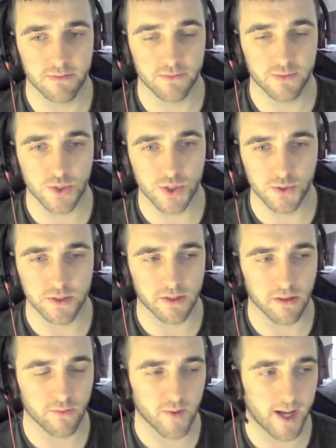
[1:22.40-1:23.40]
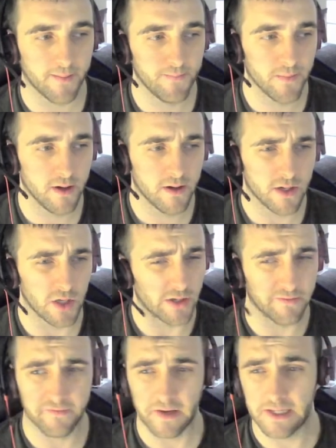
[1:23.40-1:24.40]
reduce the threat. You can
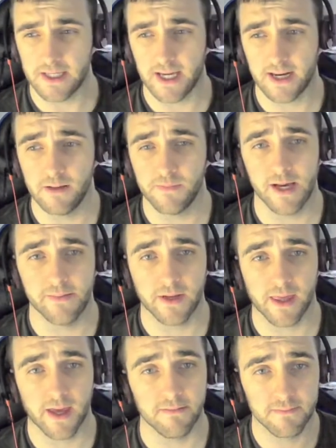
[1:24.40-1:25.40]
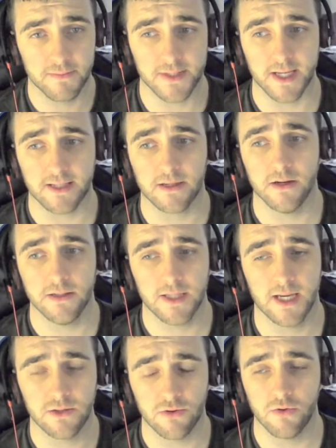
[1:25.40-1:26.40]
Infinity Cannon in black, but again, 6 cost
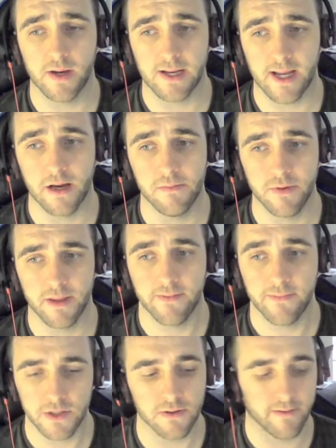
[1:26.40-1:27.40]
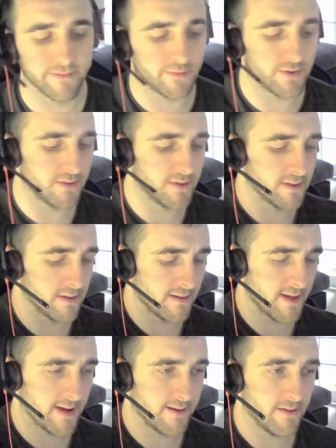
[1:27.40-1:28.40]
takes it all the way down, but that obviously reduces
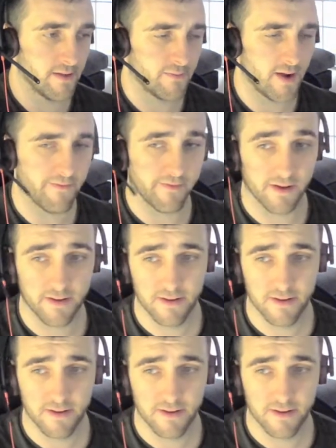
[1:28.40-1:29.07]
the threat of it.